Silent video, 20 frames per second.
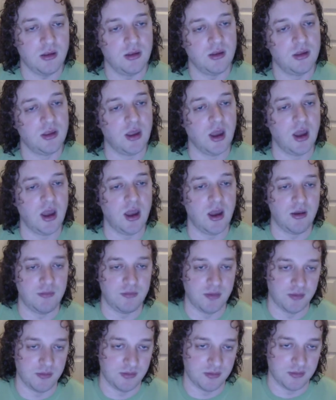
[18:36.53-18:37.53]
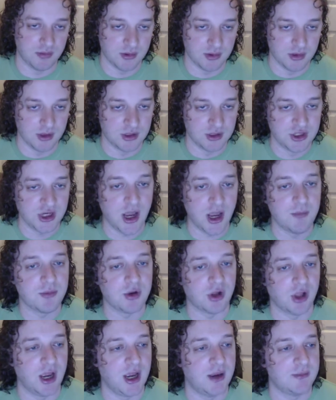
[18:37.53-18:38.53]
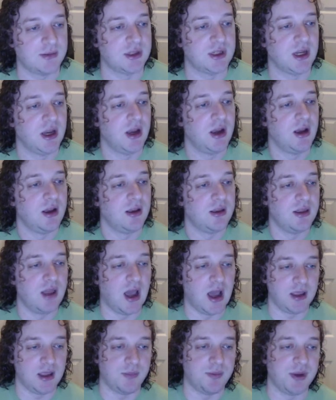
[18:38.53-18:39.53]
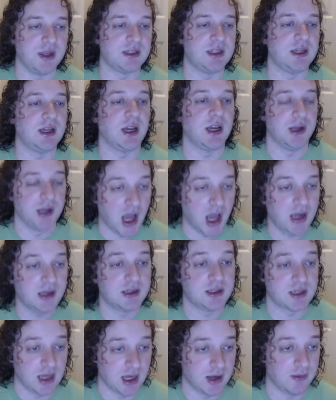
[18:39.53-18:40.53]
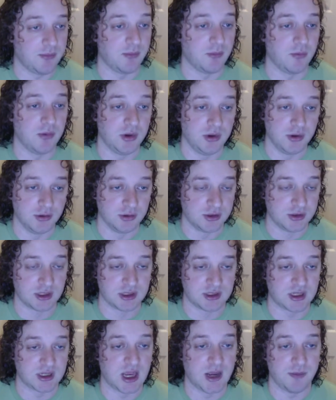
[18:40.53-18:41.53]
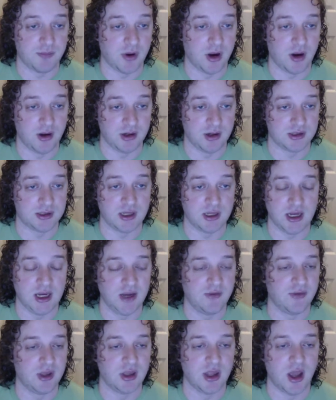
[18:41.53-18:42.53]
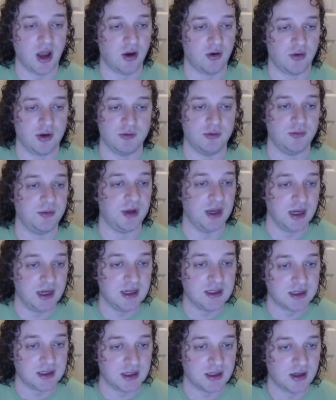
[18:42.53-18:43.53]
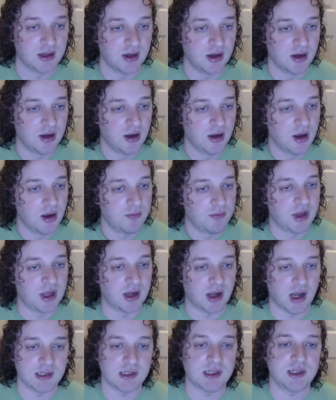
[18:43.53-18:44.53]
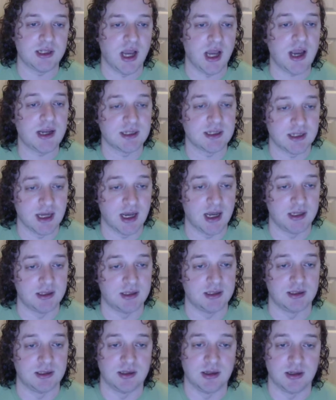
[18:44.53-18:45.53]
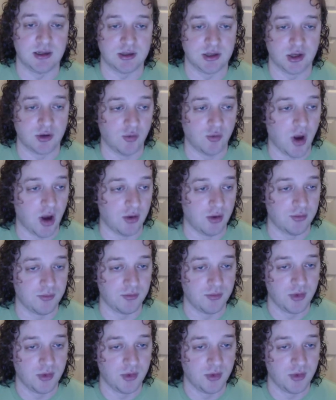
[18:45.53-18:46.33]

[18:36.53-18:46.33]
The GM claims that the PC cannot escape using escape artist, even though it would be easy, because the text says, to quote,